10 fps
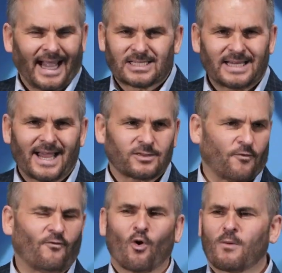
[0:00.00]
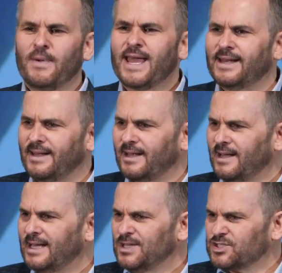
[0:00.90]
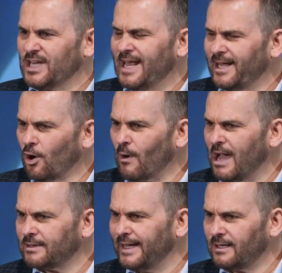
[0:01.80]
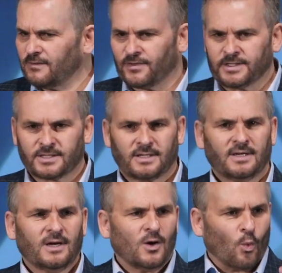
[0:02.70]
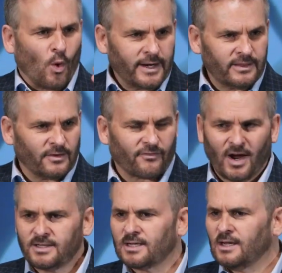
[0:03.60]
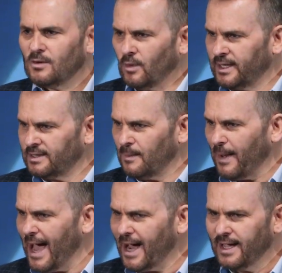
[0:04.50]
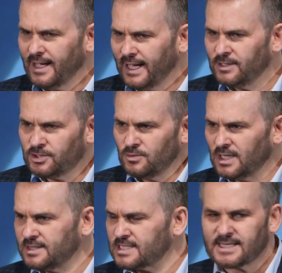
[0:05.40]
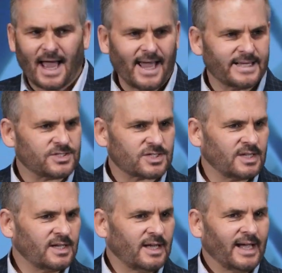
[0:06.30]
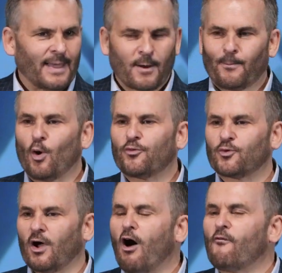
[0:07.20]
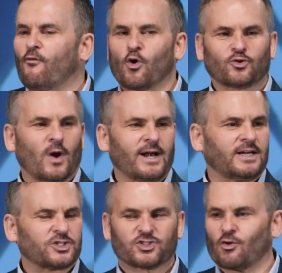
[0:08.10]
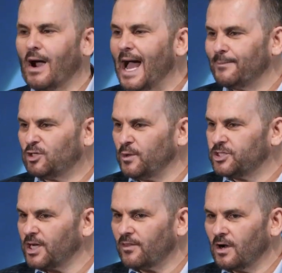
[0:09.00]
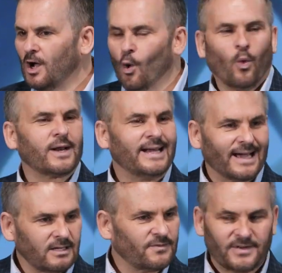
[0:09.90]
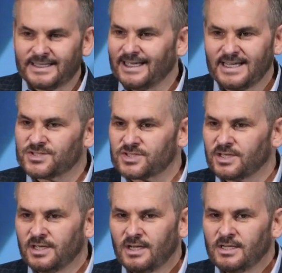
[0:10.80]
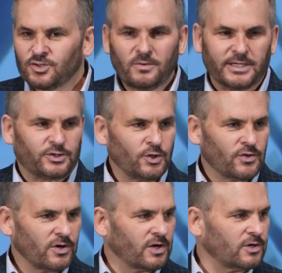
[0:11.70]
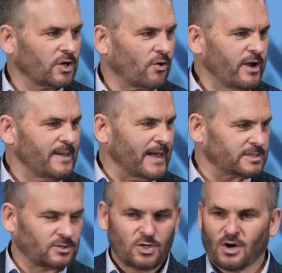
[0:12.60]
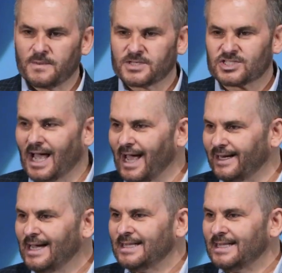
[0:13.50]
It's like the four men standing around an elephant. One in the front, one in the back, and two on the sides. And they're both, all four, trying to describe to each other what an elephant is. There's only two that are going to agree, and that's the two on the side.